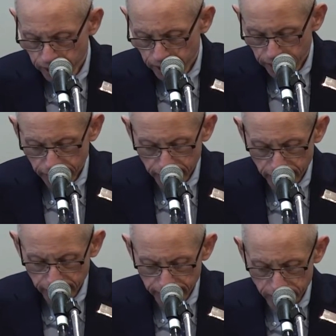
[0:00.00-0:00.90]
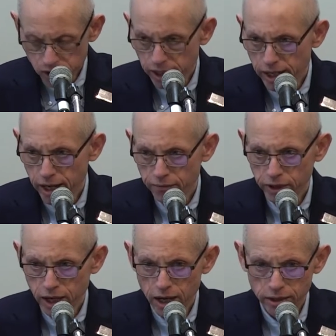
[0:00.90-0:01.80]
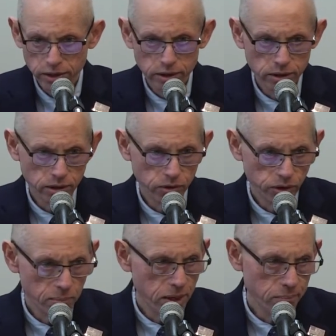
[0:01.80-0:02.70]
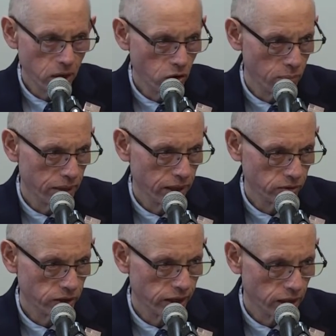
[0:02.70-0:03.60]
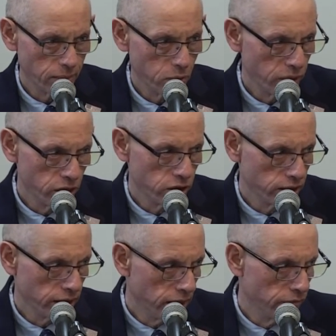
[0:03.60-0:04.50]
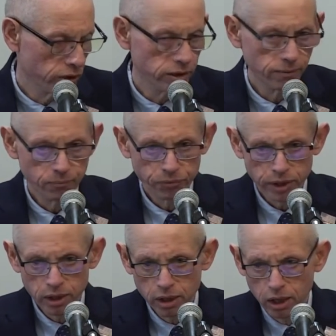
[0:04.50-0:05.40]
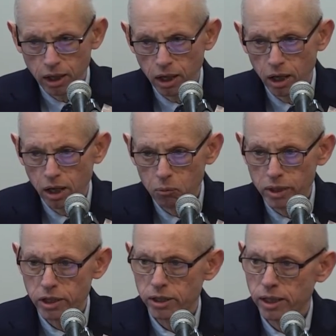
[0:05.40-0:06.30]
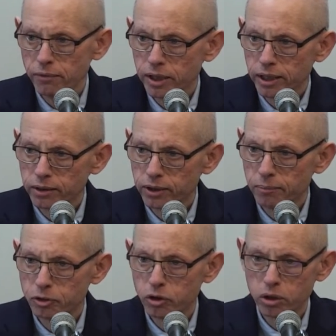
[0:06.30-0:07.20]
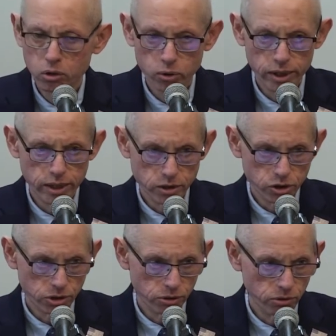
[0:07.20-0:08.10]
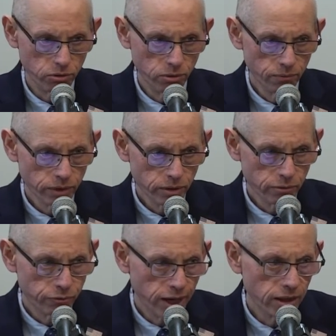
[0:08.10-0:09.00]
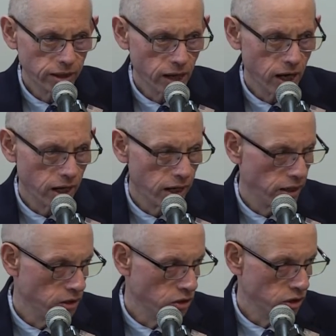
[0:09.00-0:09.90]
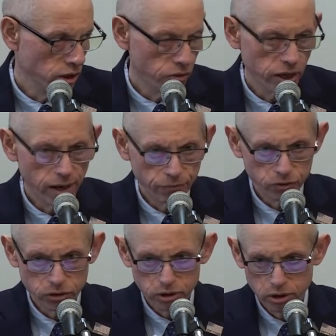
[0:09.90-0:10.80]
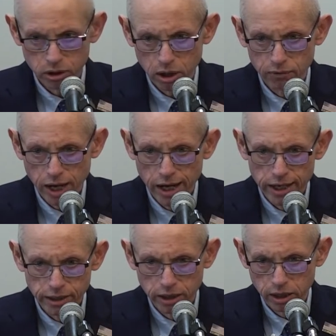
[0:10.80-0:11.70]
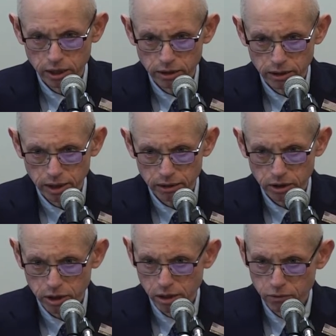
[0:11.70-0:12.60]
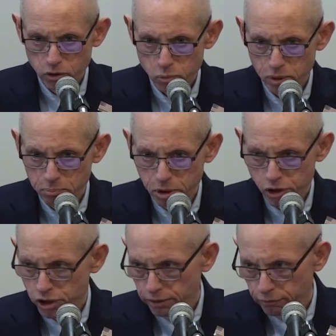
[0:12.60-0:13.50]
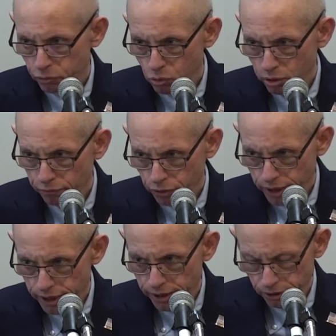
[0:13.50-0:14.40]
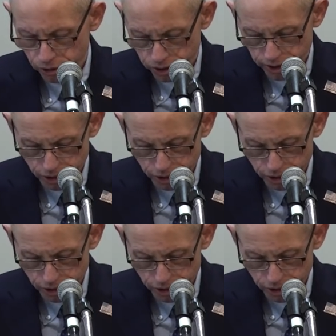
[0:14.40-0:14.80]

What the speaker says: And I guess they haven't gotten the memo about that. I mean, we couldn't even get them to agree to felonize the theft of a handgun, like the governor's been pushing for years. And that